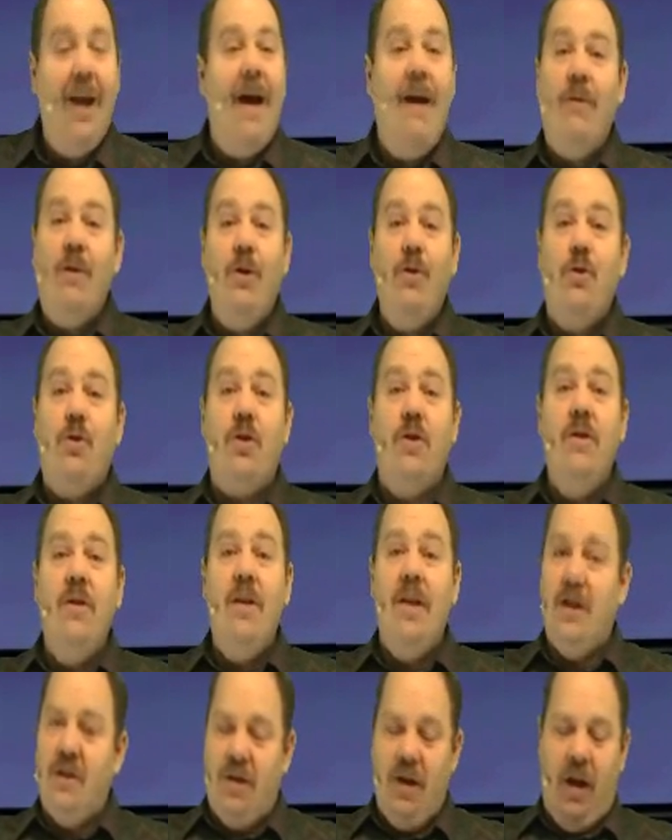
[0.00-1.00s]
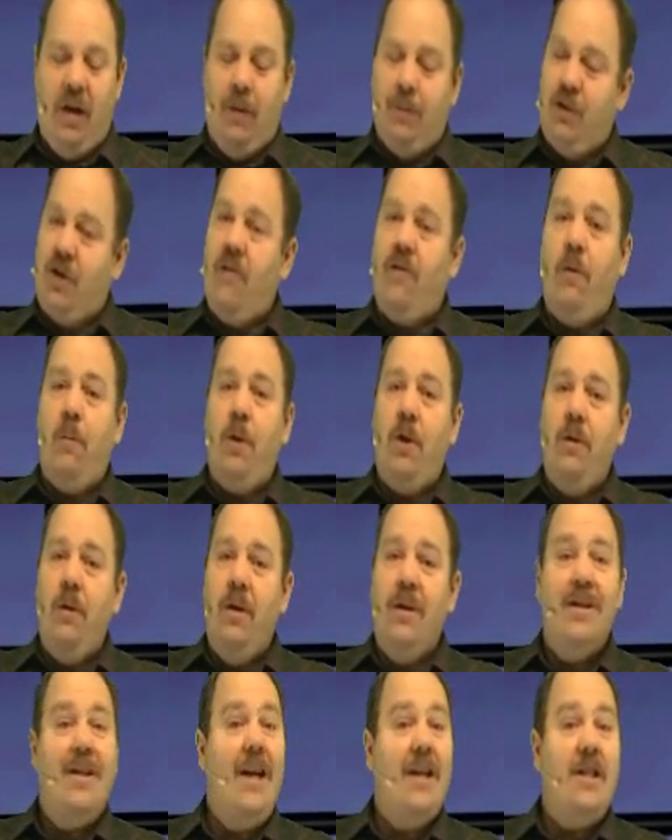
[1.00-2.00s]
Evolution is not
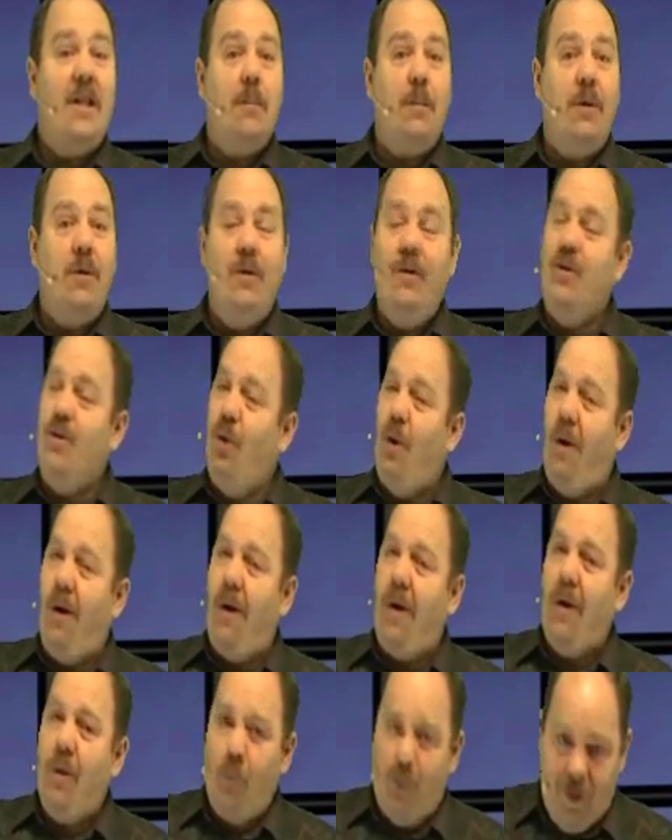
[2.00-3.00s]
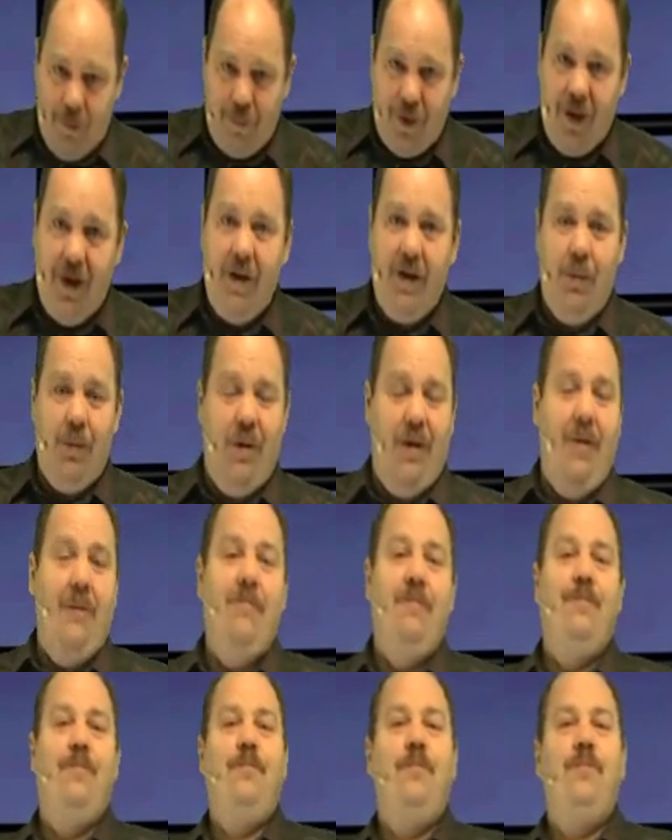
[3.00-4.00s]
observable, testable, nor repeatable.